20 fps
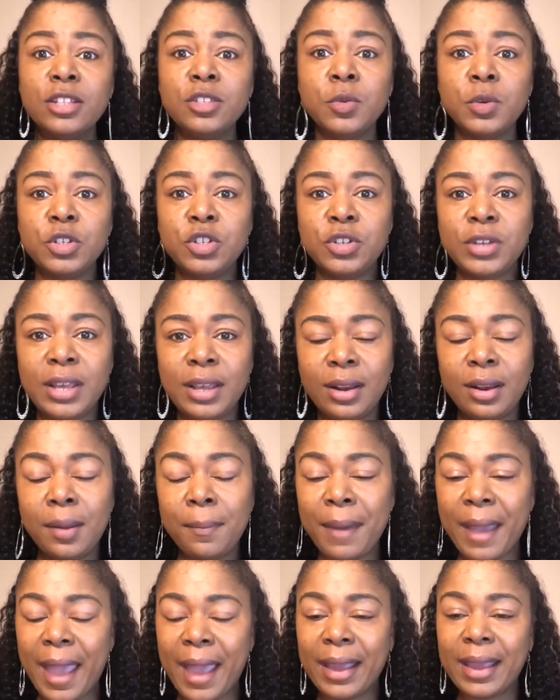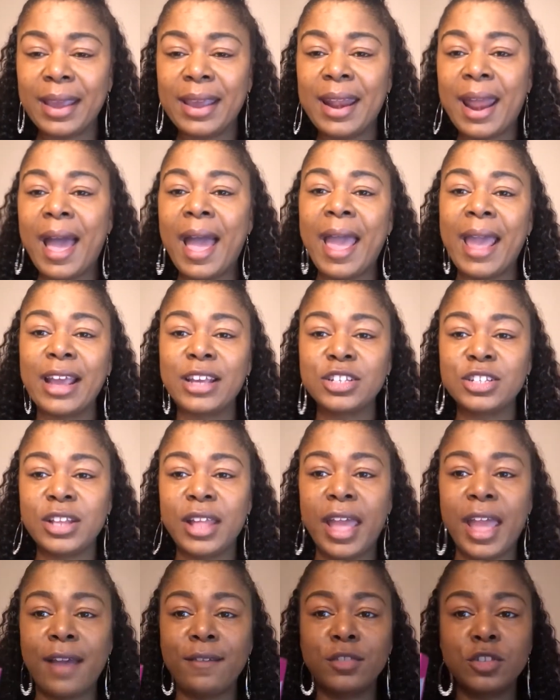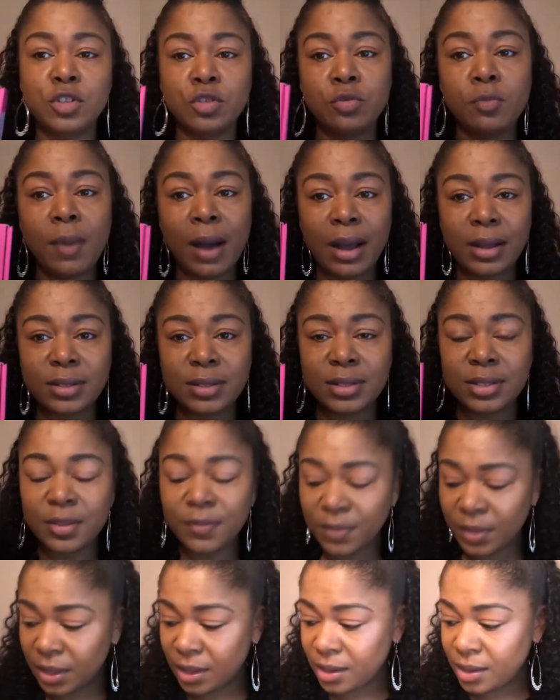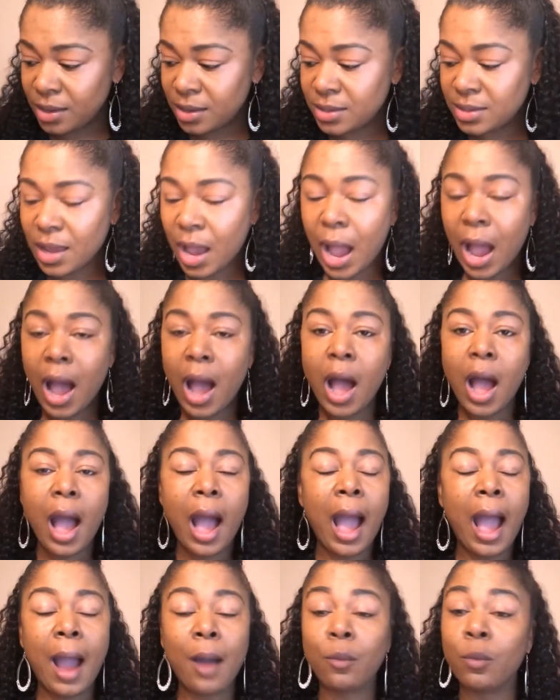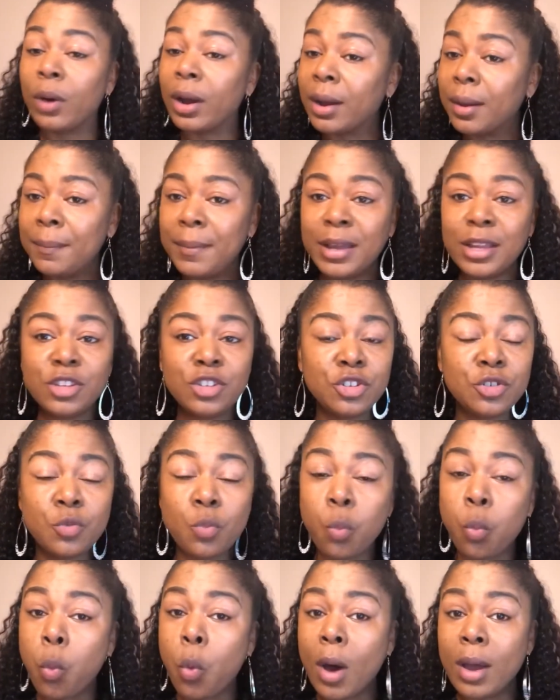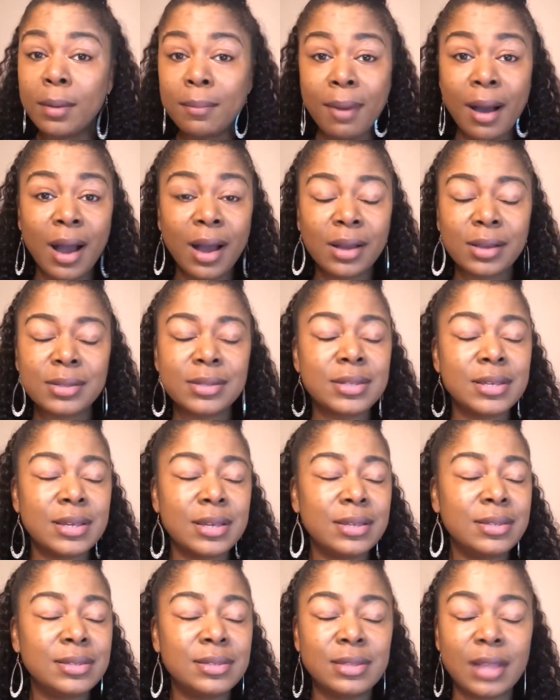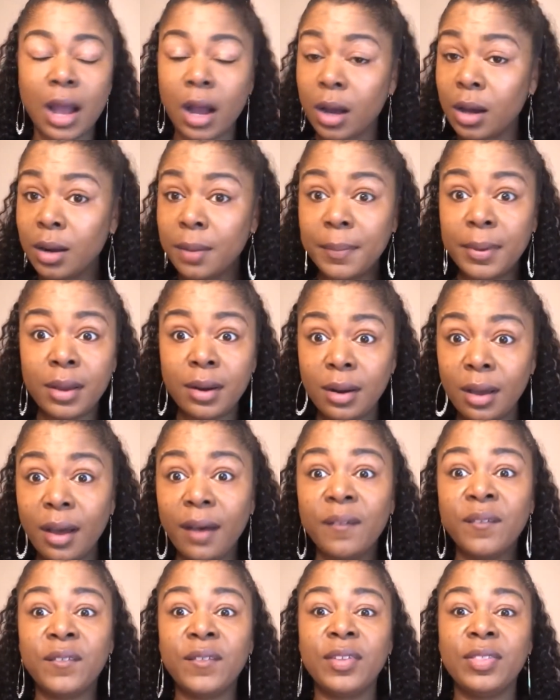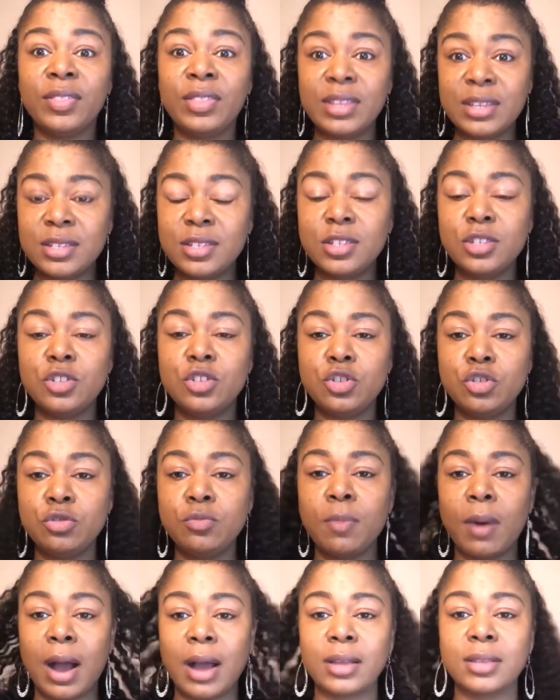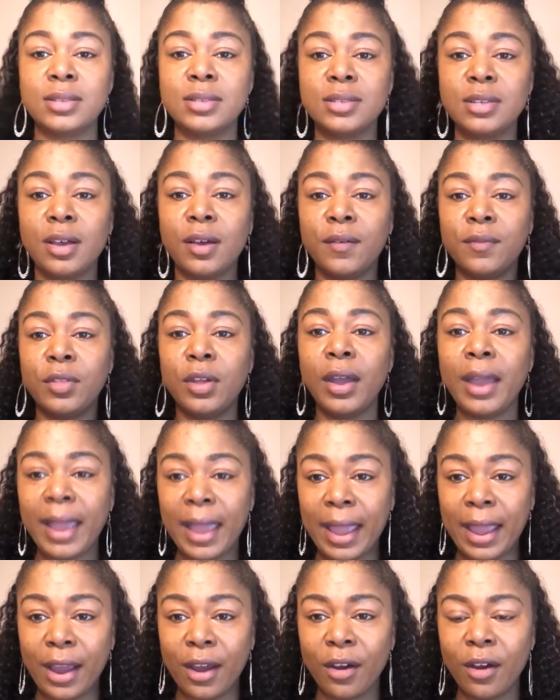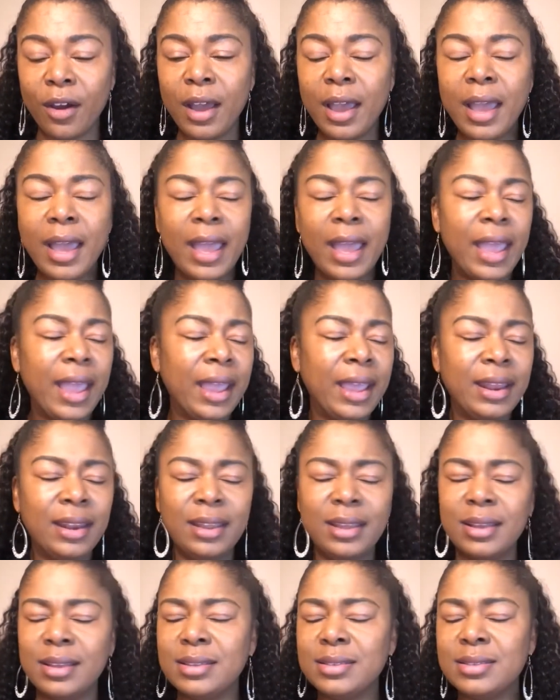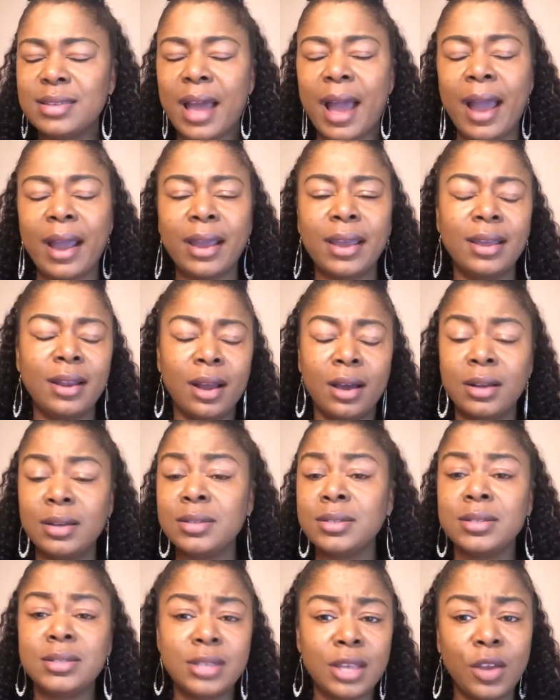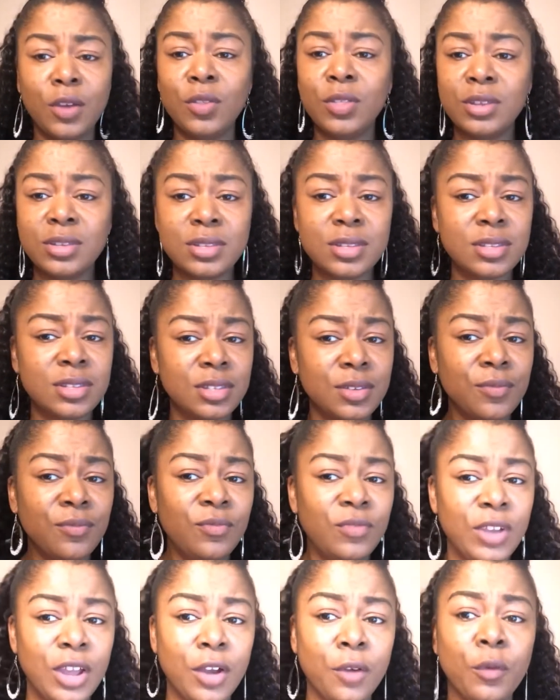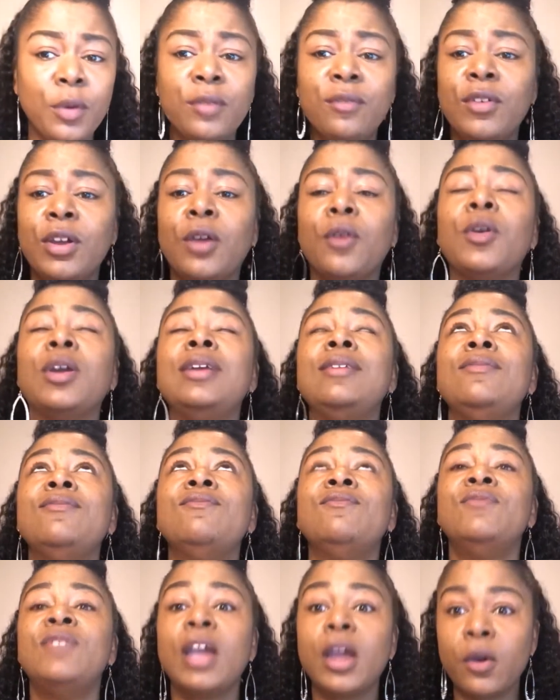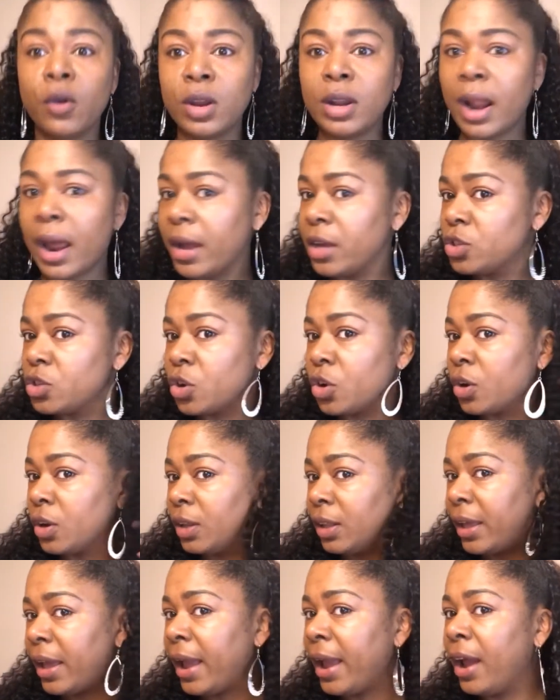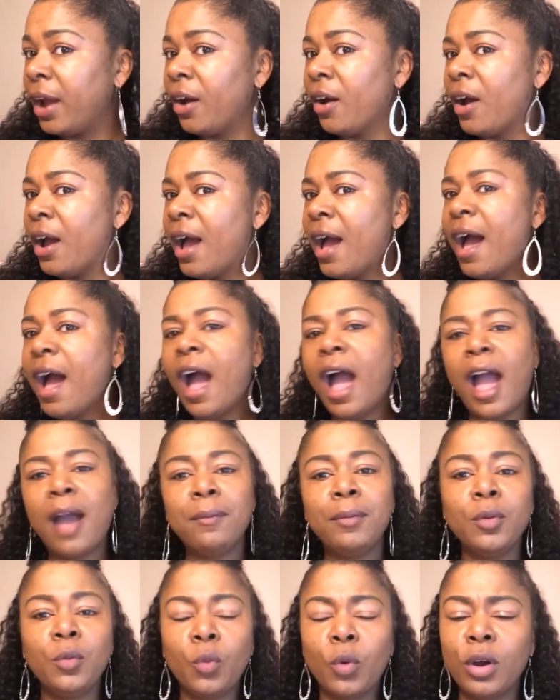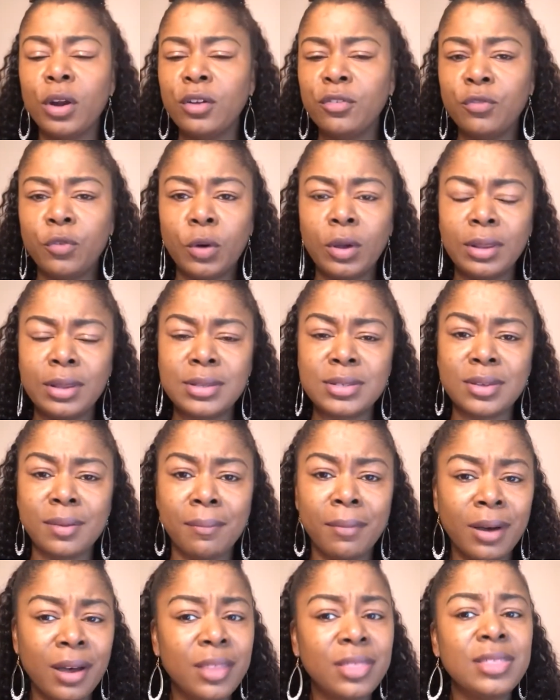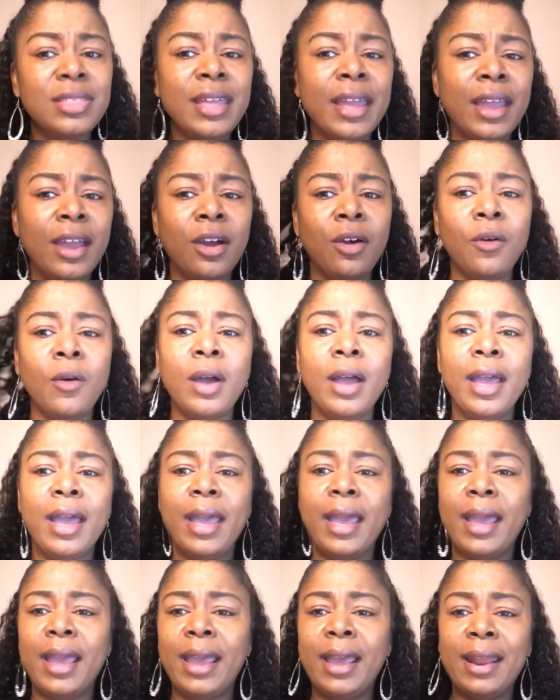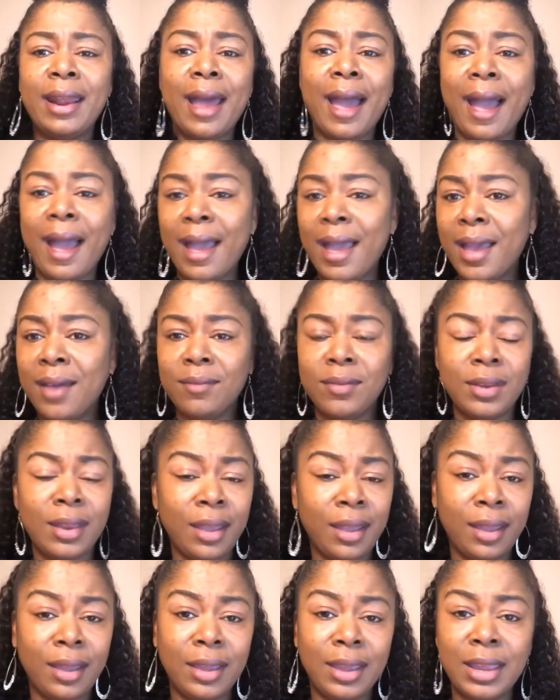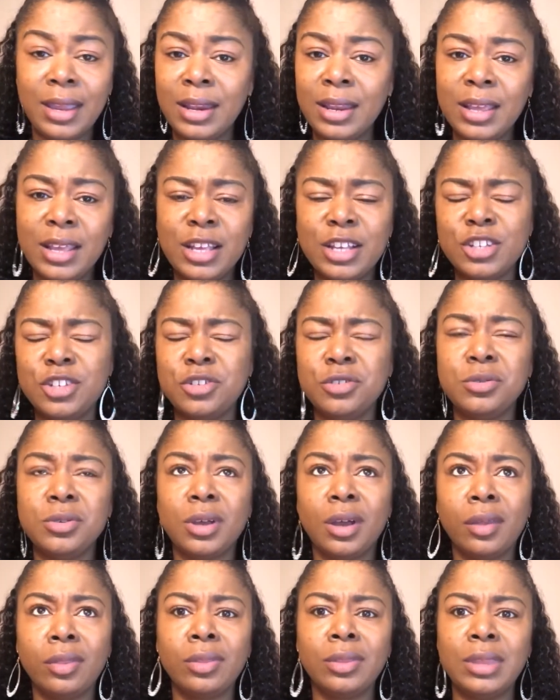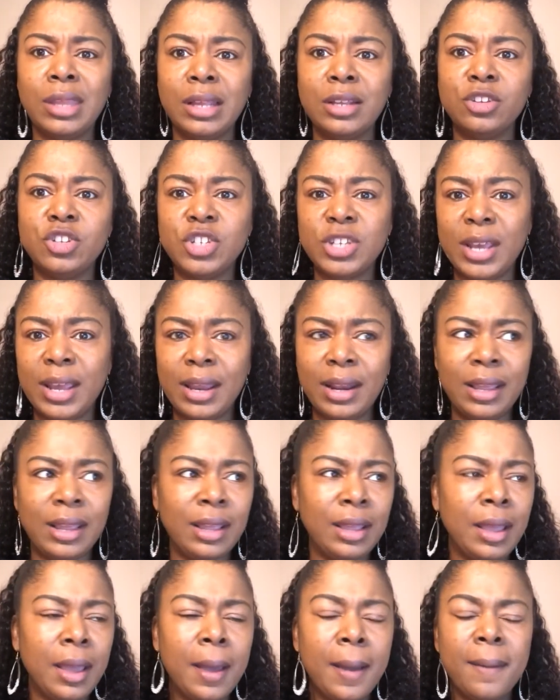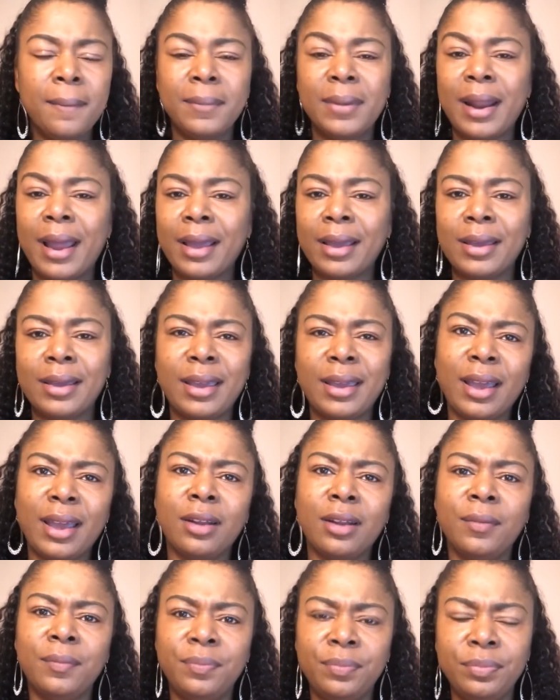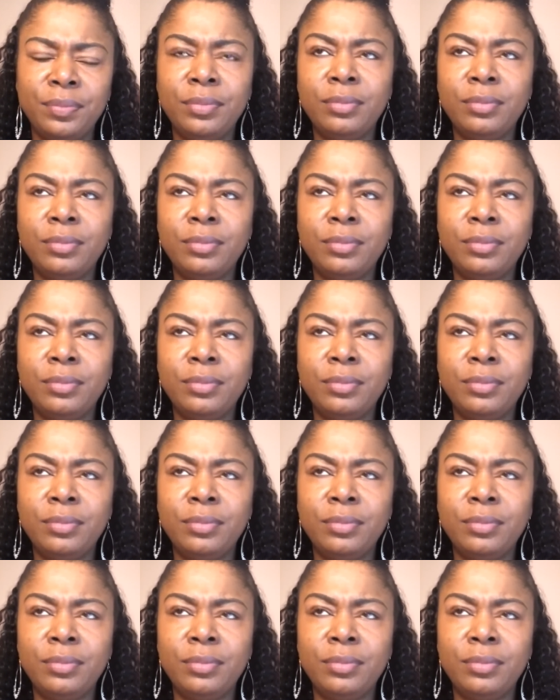What you get in the pack, and I actually have 2 boxes of these. I recommend you, 1 box is not going to be enough. This is 2 boxes of their hair, and I can honestly tell you, this is some very, very, very nice curly hair. I've been wearing it for at least a month now, and I haven't had any issues other than shedding, but I can kind of